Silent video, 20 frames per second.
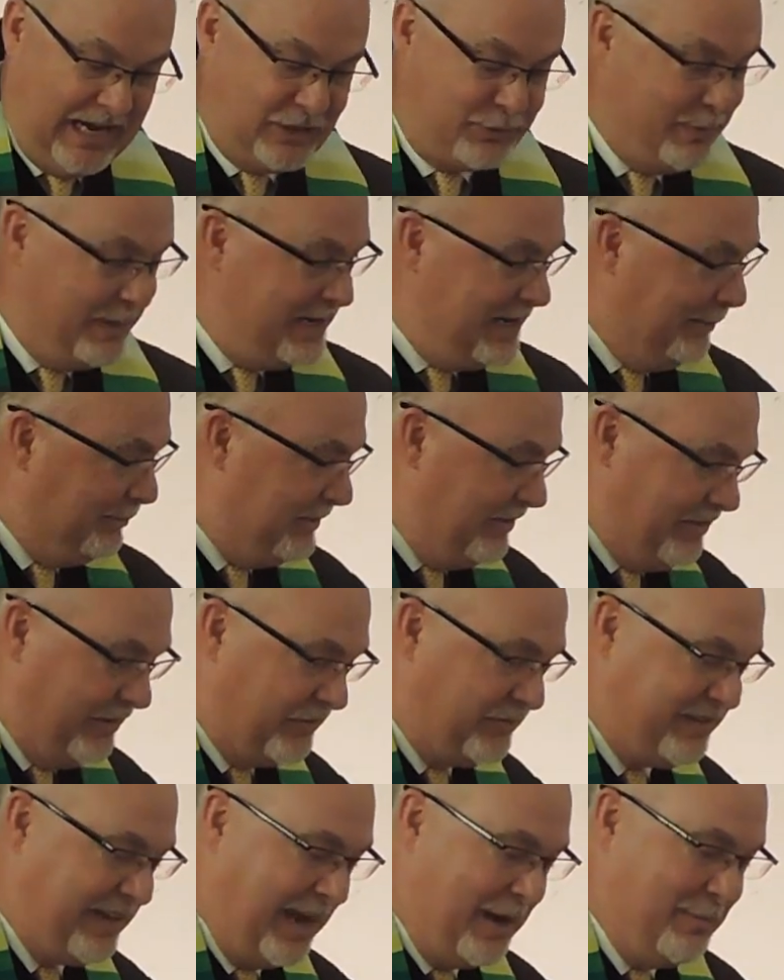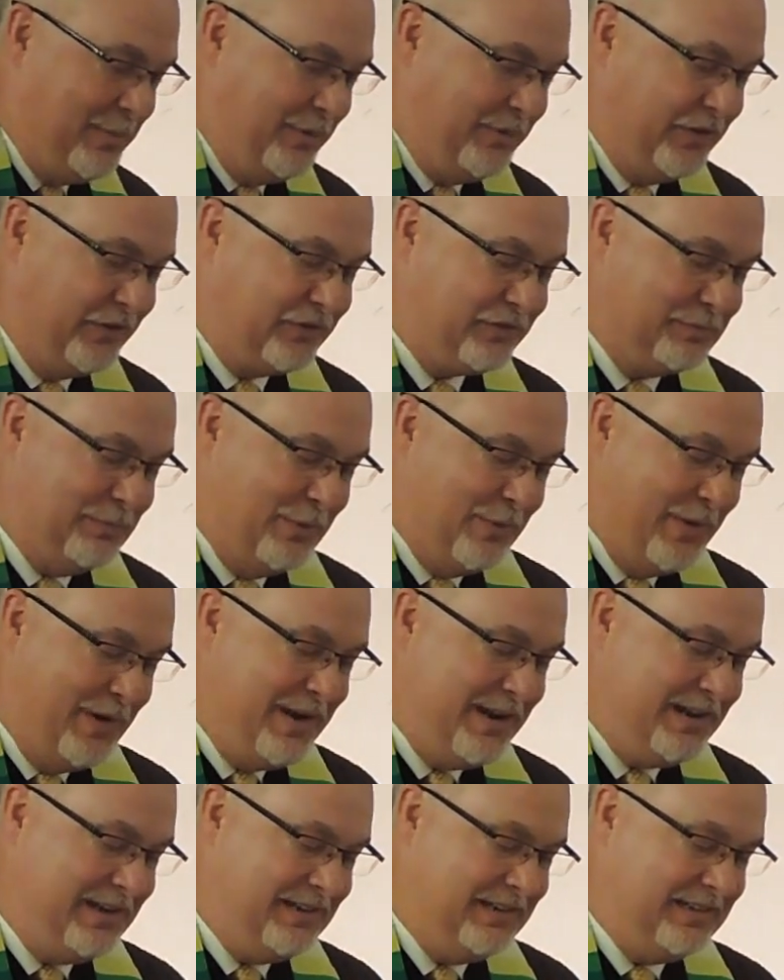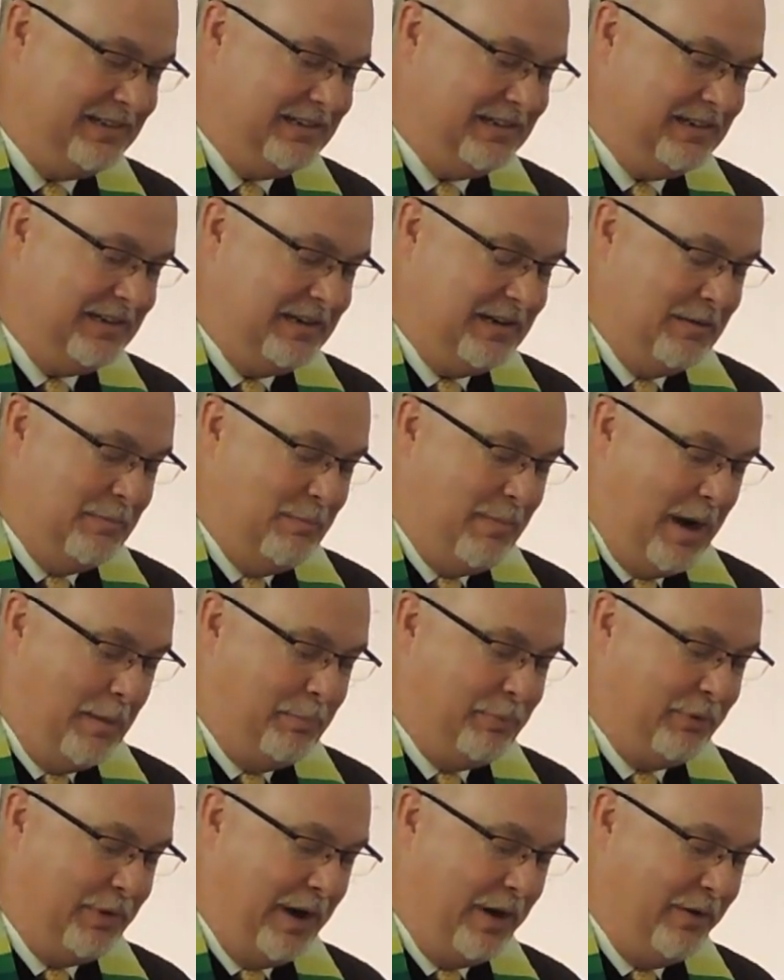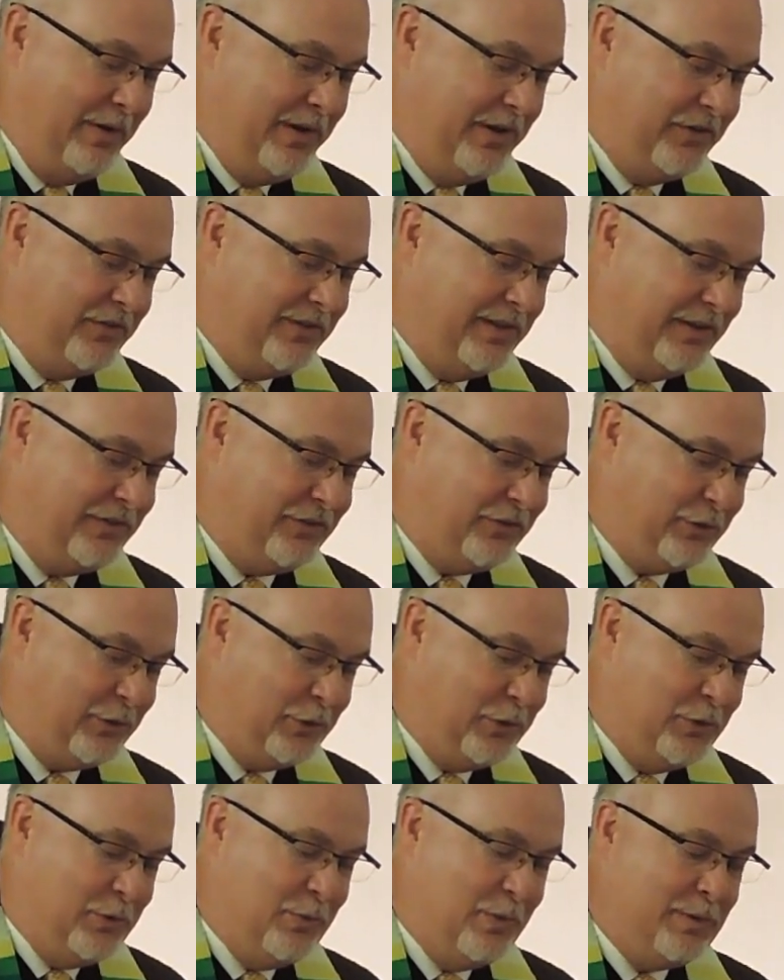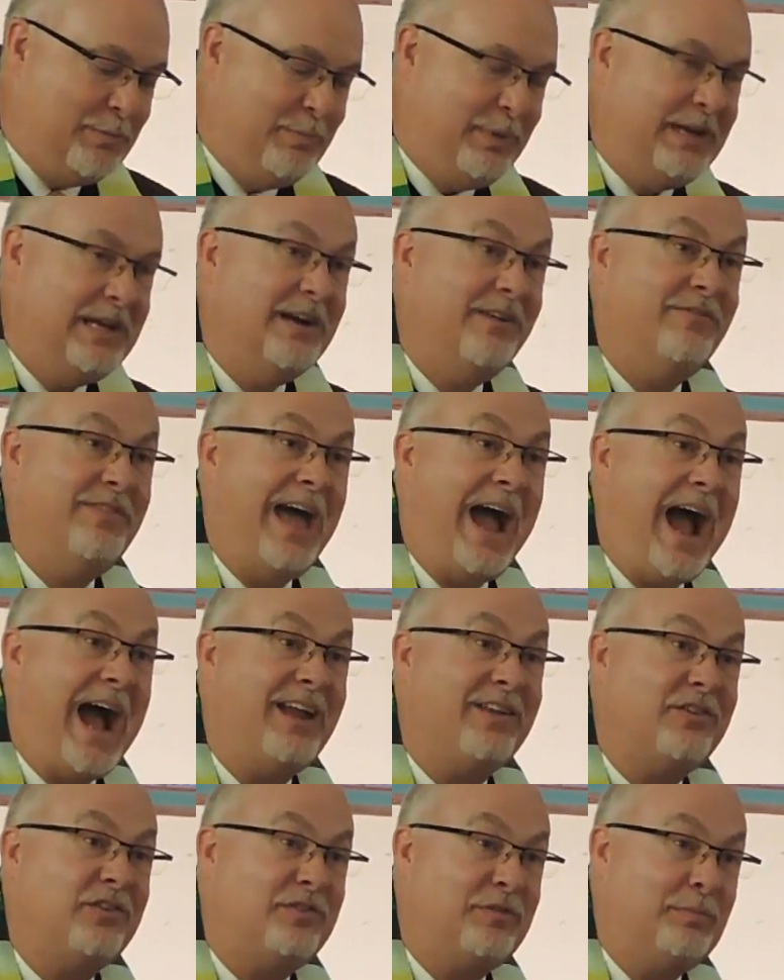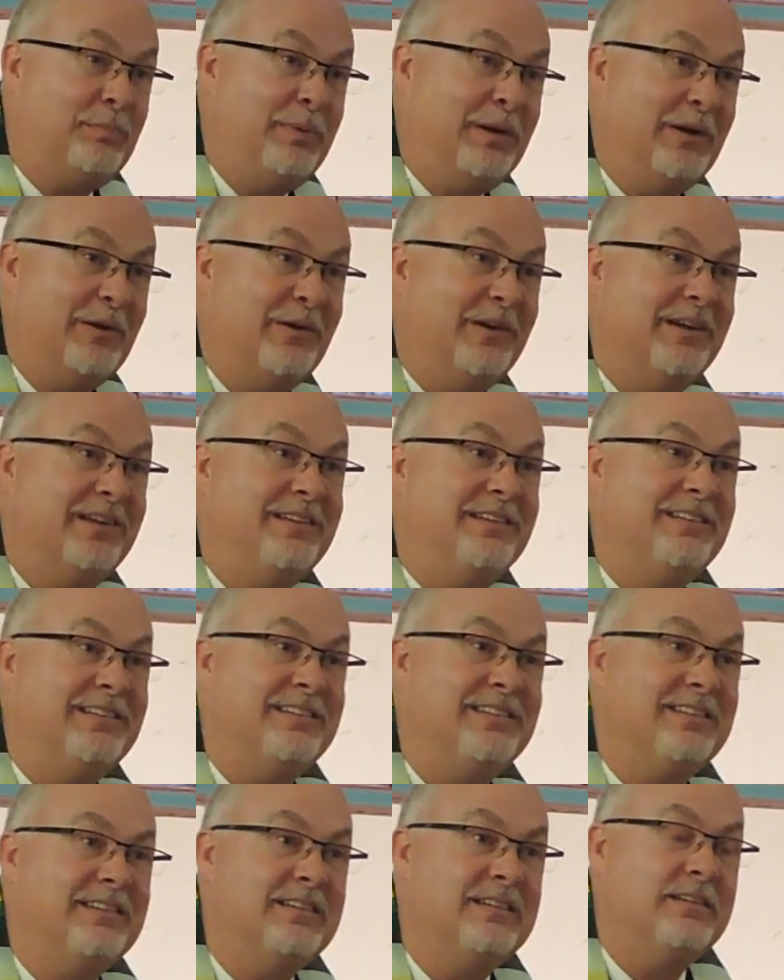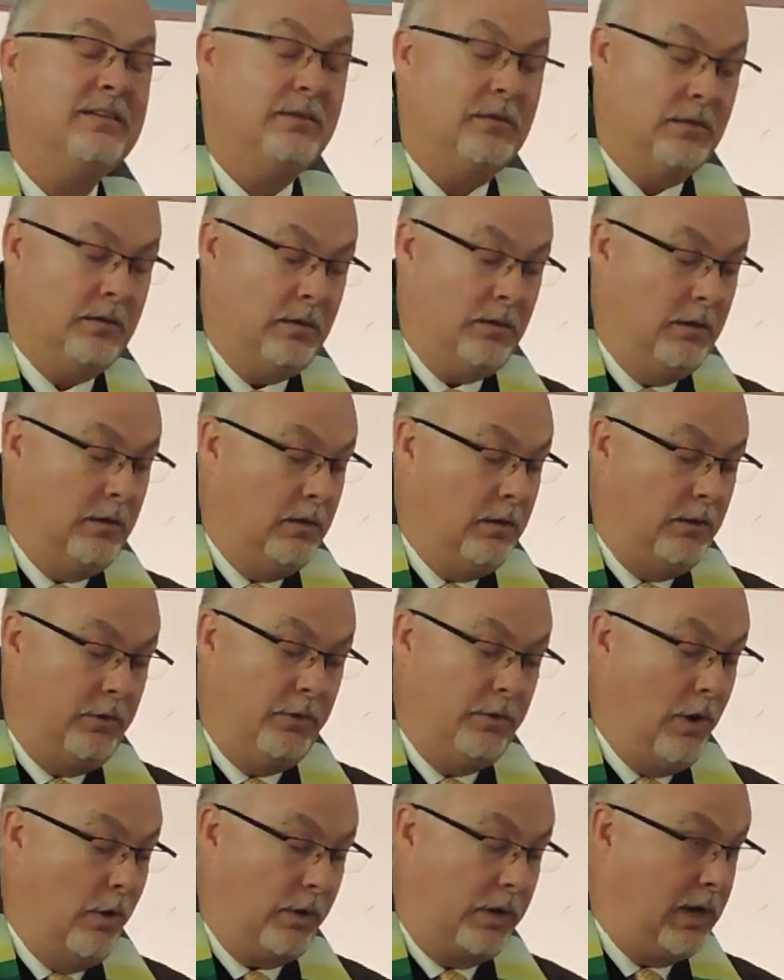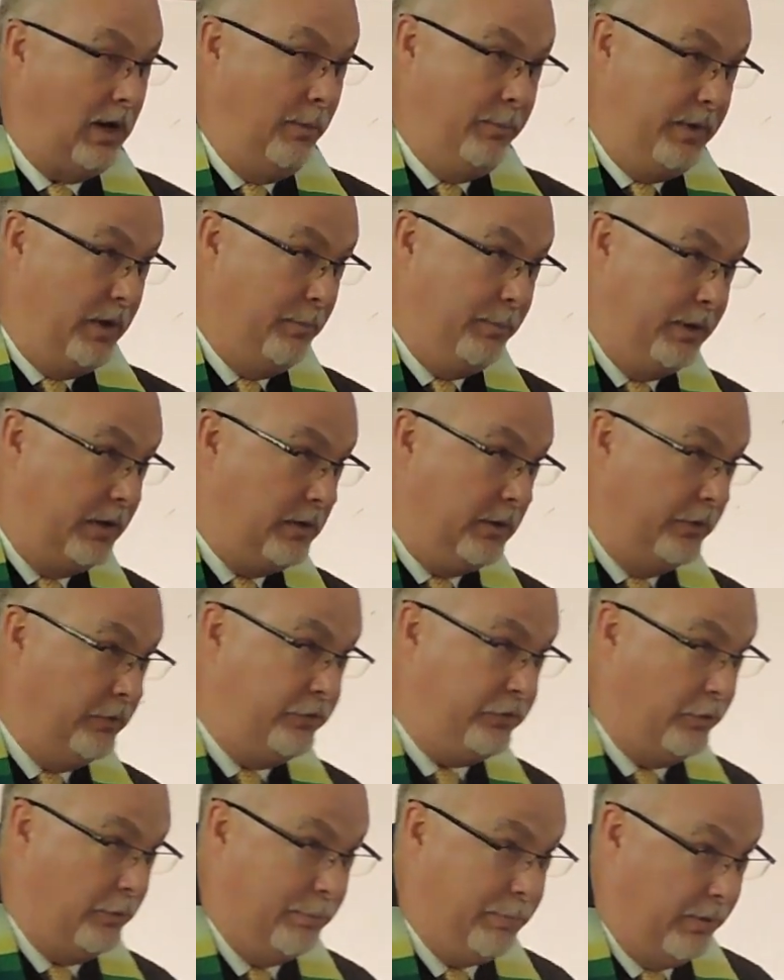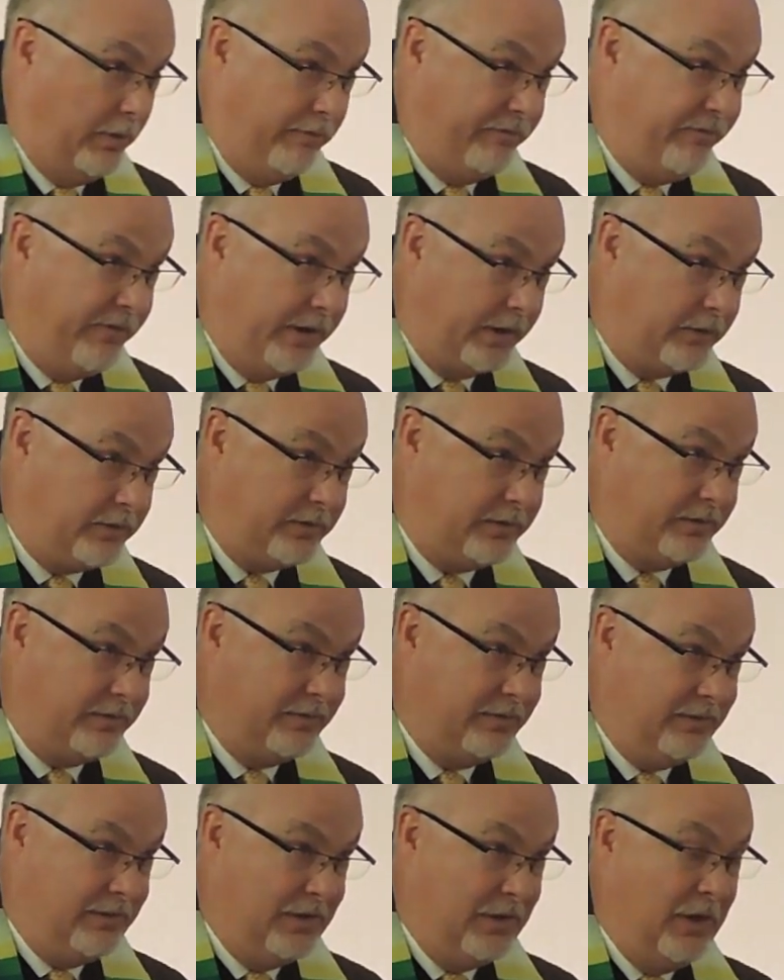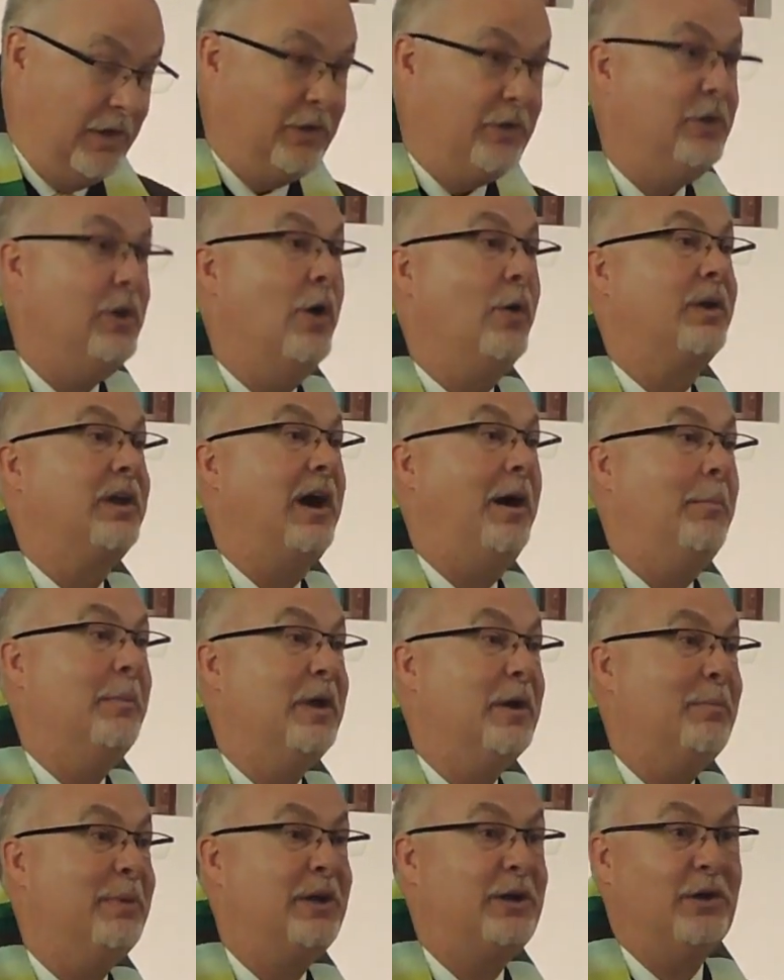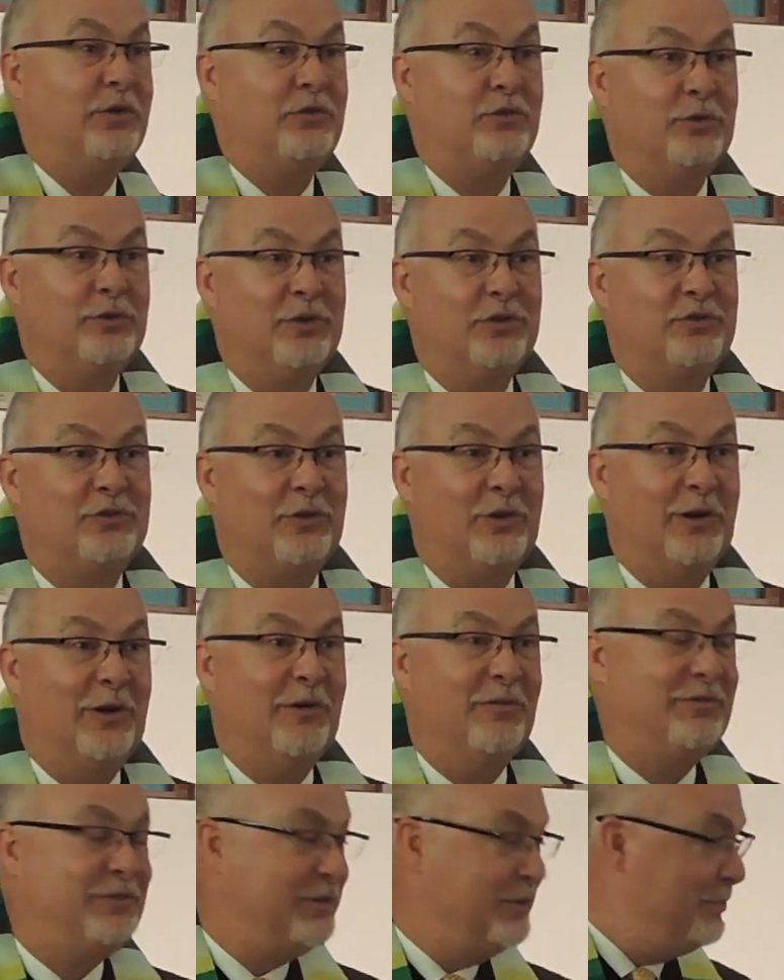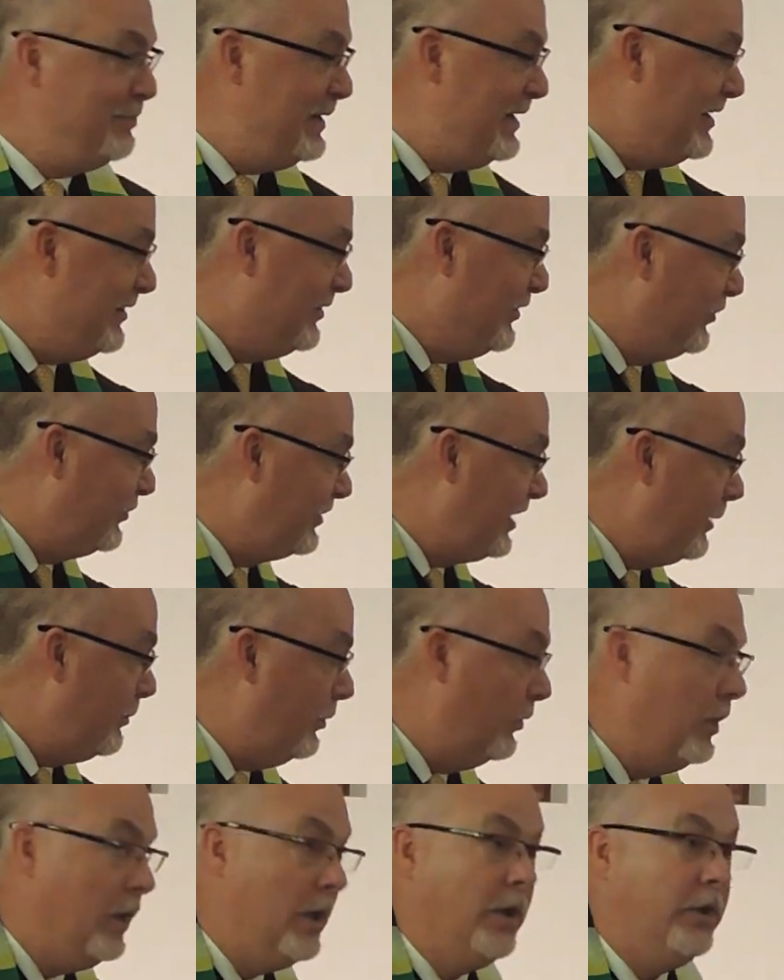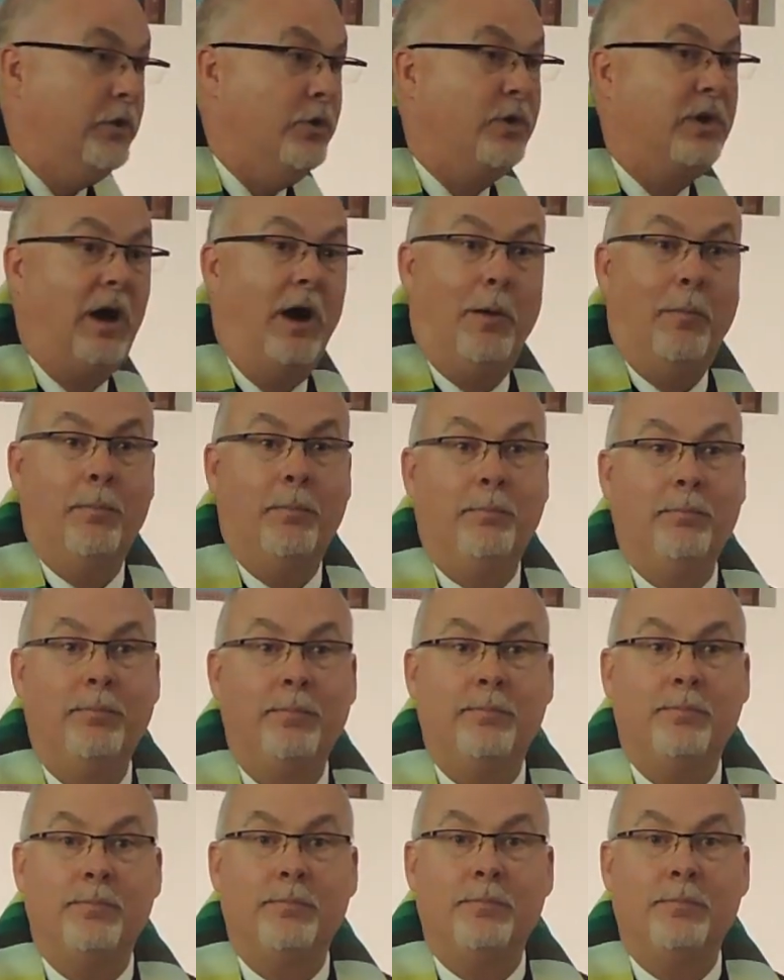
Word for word: As we come to this table this morning, my prayer is that you would be of that spirit. You don't come here because you're perfect. You don't come here because you deserve to be at this table. You come,